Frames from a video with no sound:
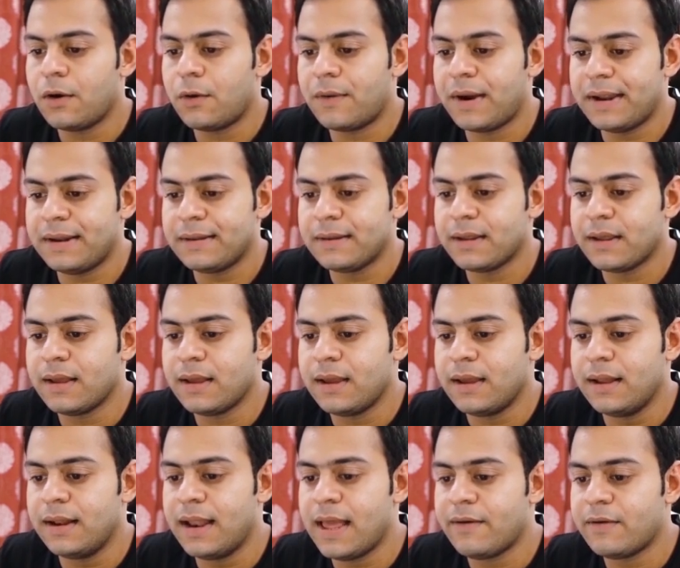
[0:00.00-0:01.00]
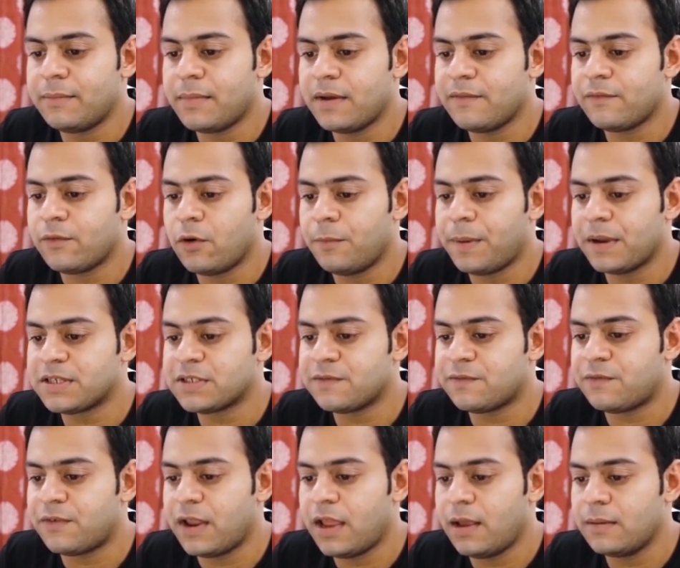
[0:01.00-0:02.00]
Alright, 11x4 picture
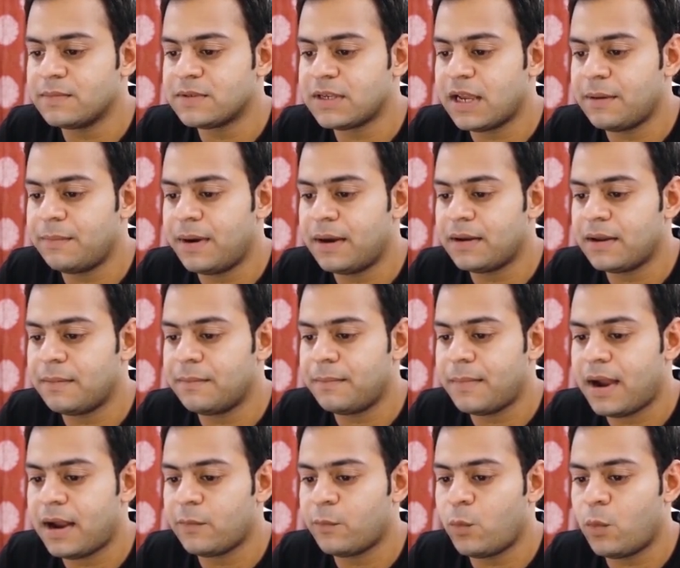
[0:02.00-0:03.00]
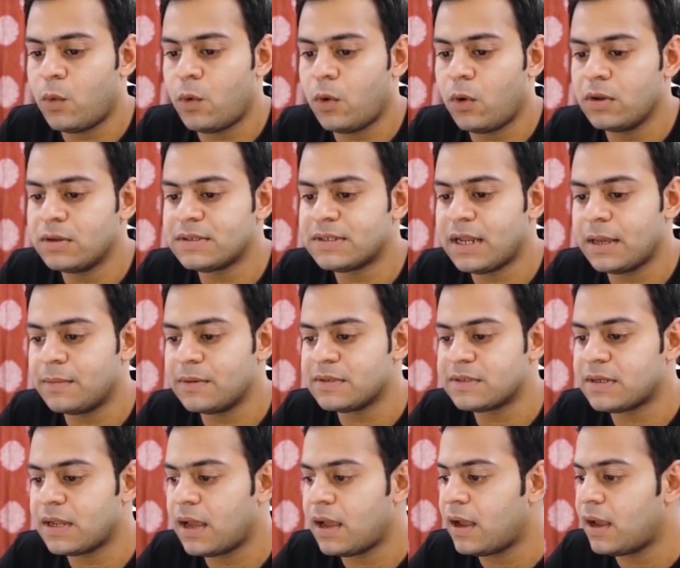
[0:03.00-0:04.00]
frames, 8x10 matte balls, table
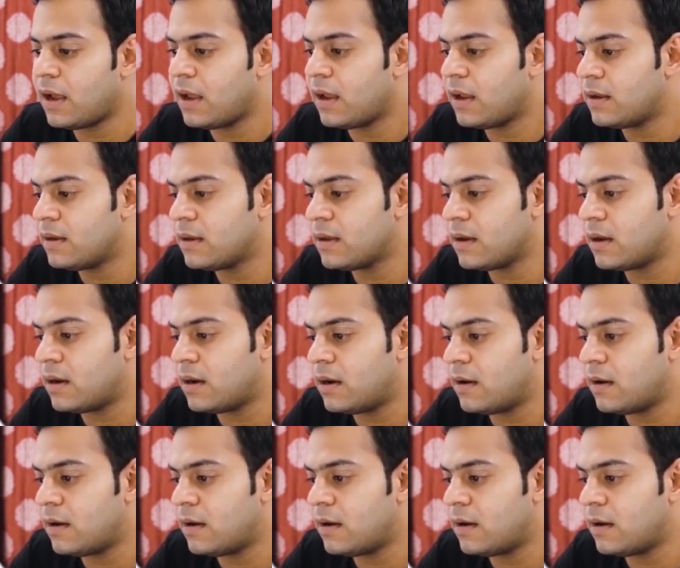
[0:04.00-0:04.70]
stand,